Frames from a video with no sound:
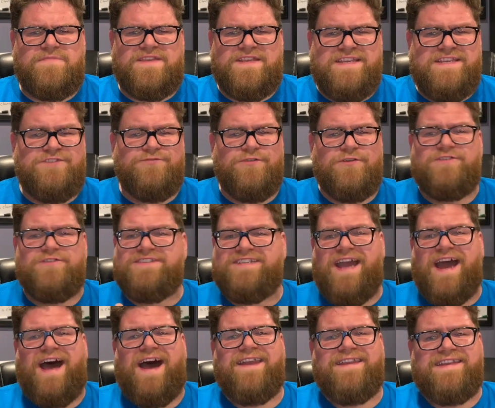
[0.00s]
Israel's
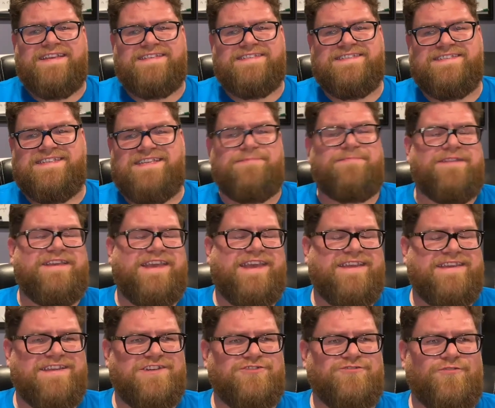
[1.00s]
God is deeply in
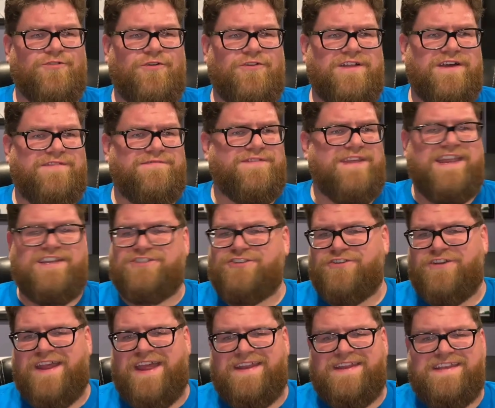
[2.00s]
control of
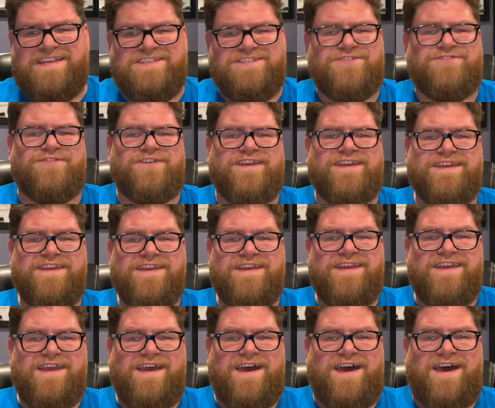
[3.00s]
nature and history.
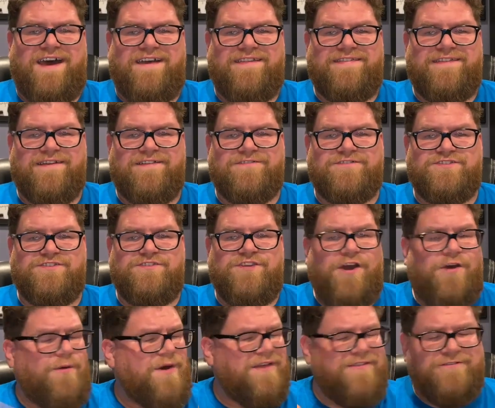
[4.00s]
There is
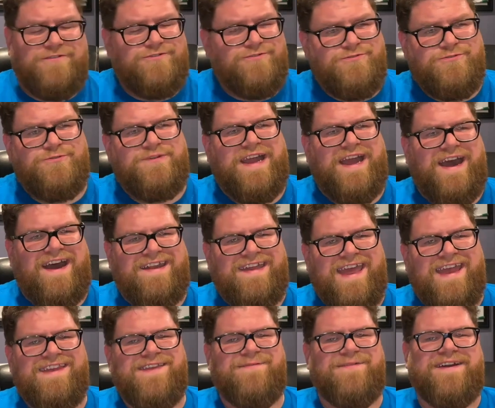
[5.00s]
no other true God
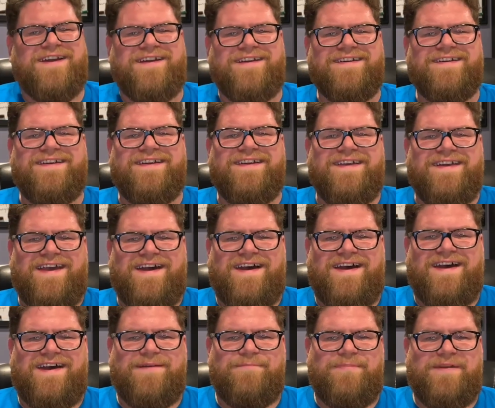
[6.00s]
anywhere,
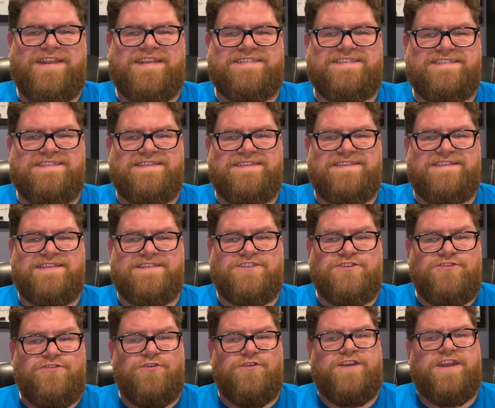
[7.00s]
but it's this
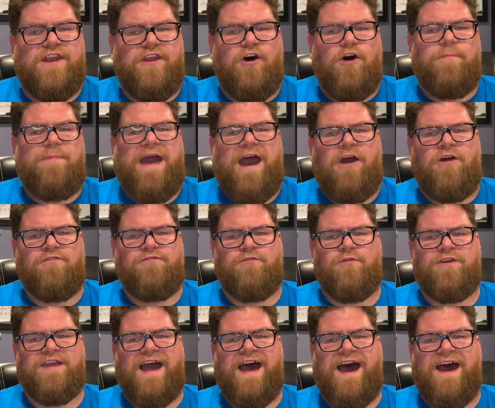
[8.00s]
good and
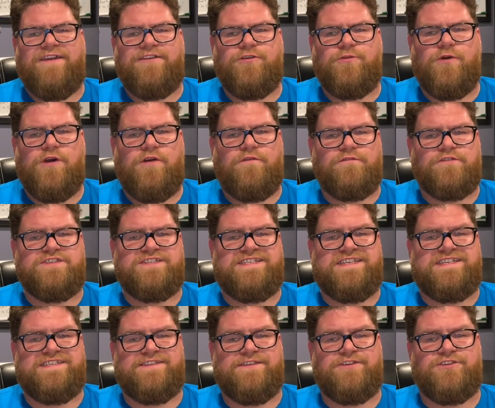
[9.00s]
all-powerful God who
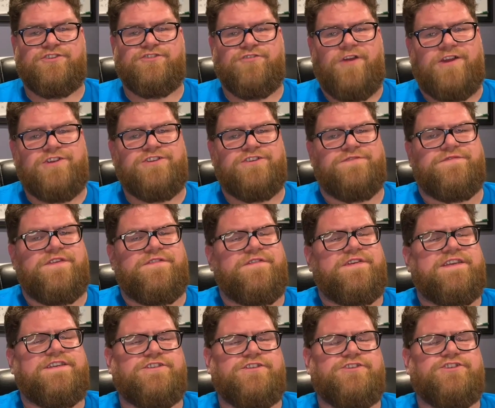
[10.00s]
oversees the destruction of even
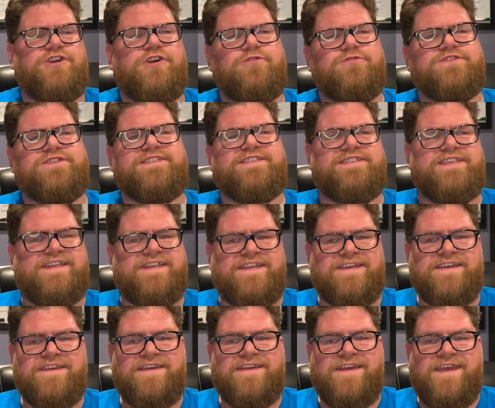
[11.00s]
his chosen
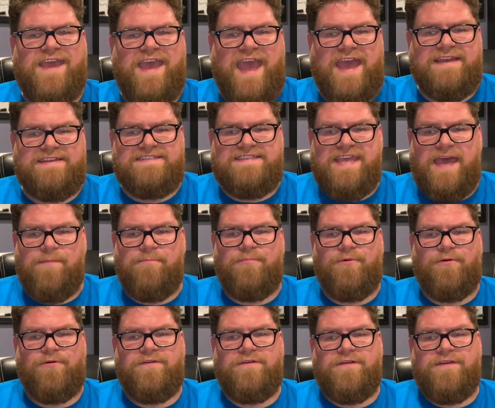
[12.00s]
city and
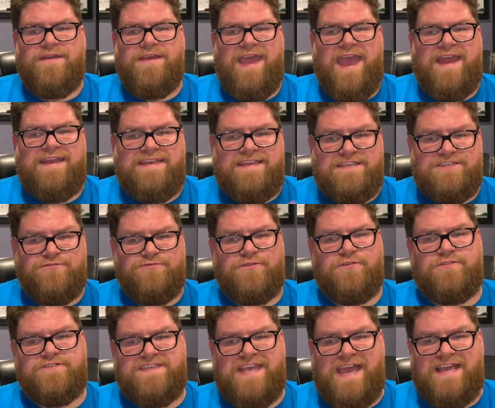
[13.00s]
temple, and
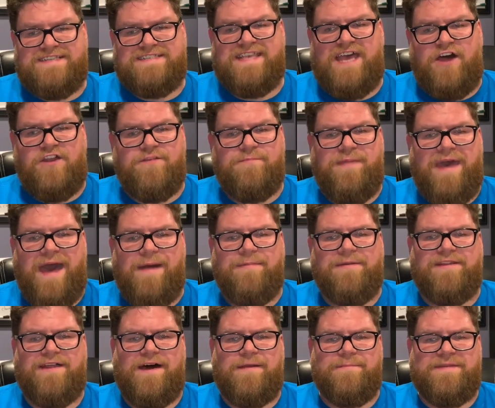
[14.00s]
Israel's exile to
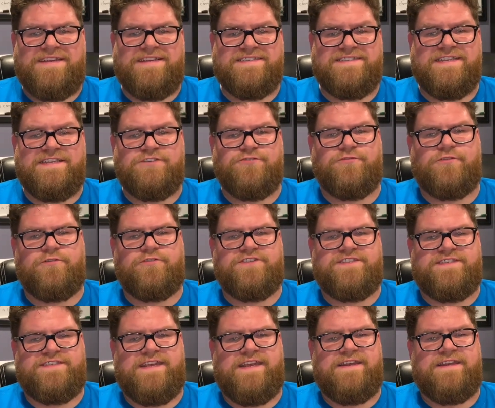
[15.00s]
Babylon because Israel's
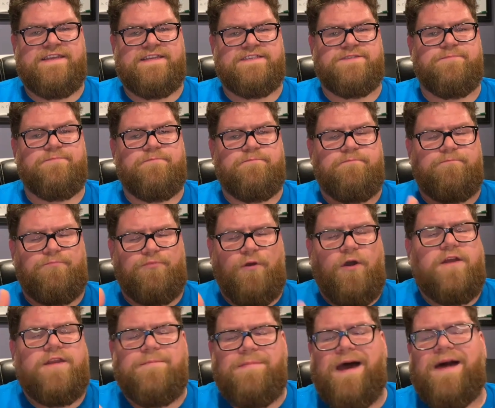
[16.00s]
sin has
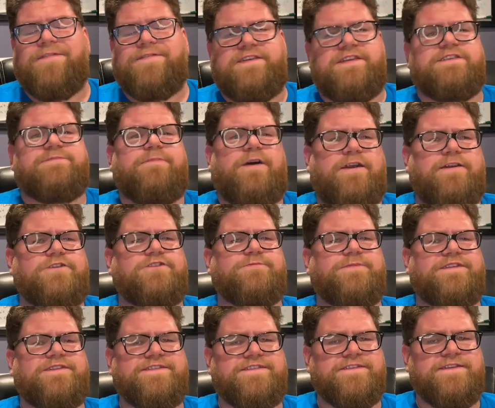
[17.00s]
brought about these
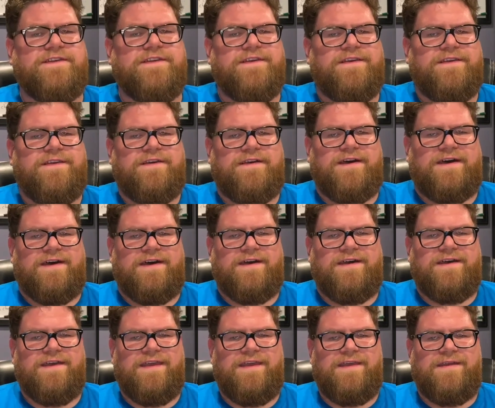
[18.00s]
punishments.
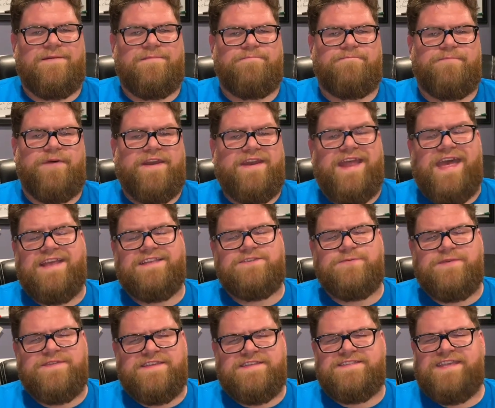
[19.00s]
But it ends
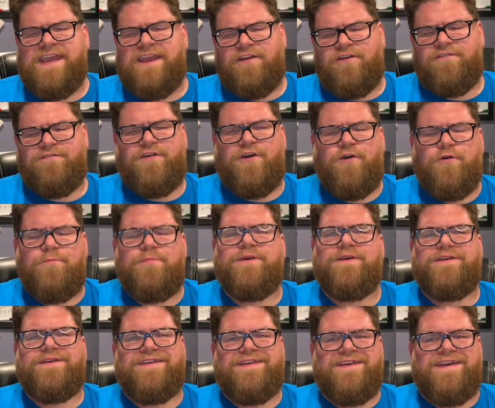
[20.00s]
with this air of hope,
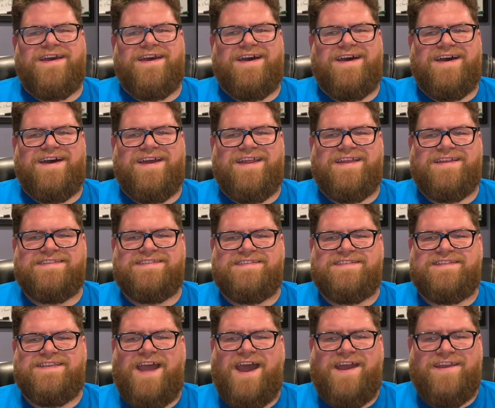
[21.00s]
and it's
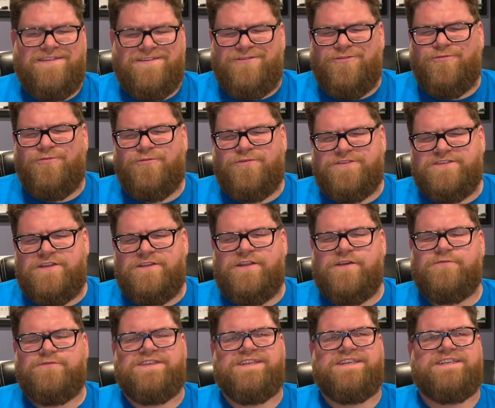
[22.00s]
kind of the coolest
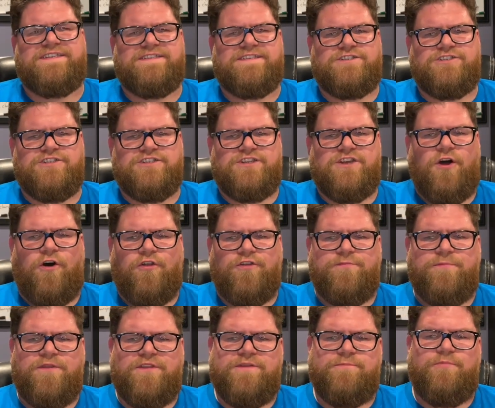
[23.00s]
closing, is it's just
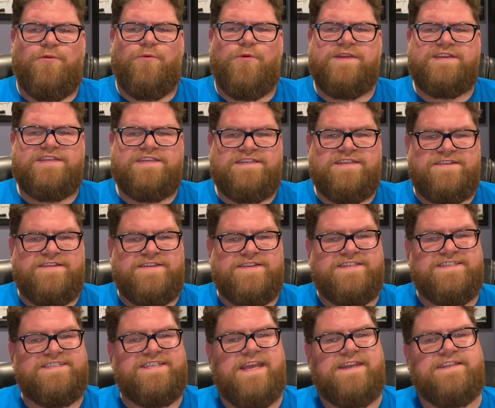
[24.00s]
ultimately pointing to the
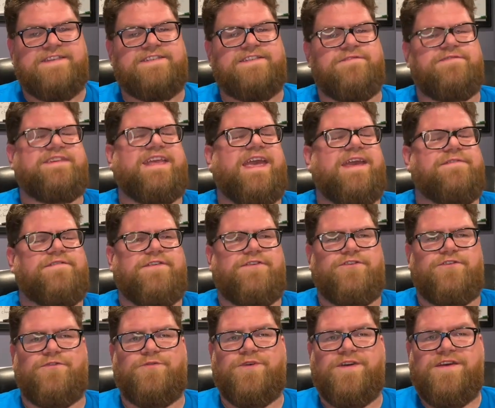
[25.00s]
descendants of David,
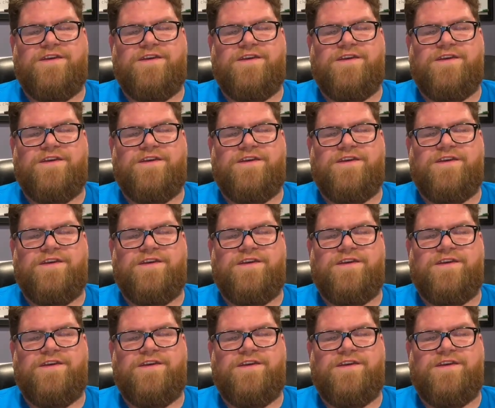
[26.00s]
who